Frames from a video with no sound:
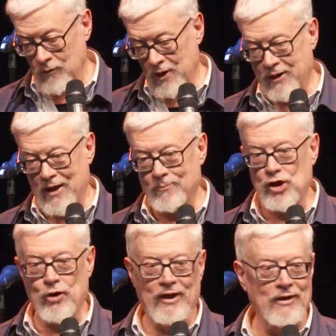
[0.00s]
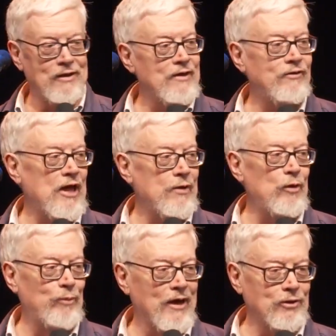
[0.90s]
and kept going, and he
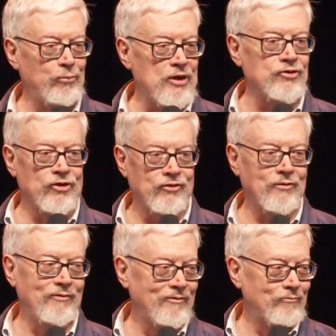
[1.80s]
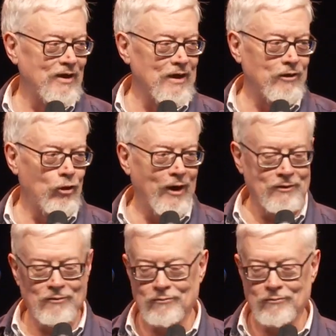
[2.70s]
went back to business, he thought.